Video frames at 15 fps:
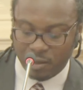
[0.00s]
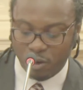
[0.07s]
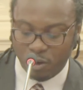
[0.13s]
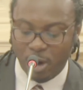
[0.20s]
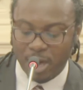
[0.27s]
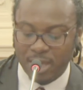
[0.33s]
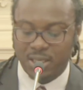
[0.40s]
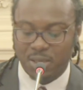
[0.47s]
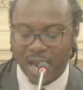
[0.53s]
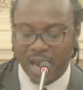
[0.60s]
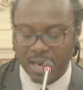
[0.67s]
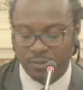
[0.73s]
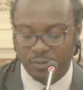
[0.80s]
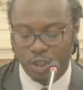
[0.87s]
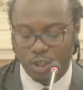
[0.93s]
create some
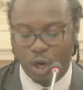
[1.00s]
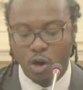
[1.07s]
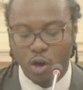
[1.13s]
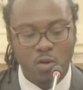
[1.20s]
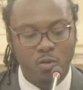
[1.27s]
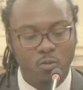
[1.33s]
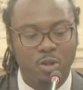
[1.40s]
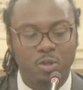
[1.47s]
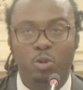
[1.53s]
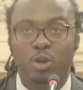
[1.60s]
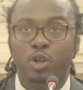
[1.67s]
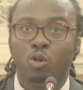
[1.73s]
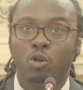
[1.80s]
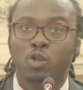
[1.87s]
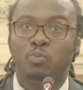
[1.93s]
kind of term with
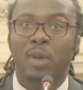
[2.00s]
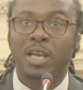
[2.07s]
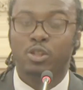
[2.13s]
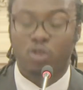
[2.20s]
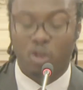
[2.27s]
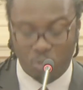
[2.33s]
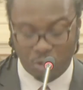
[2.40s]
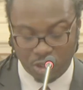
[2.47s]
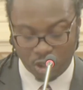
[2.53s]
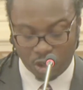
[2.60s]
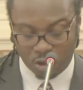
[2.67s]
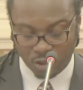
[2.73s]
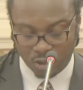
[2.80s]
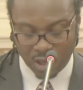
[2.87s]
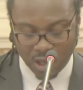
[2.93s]
renewals based on
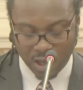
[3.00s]
results.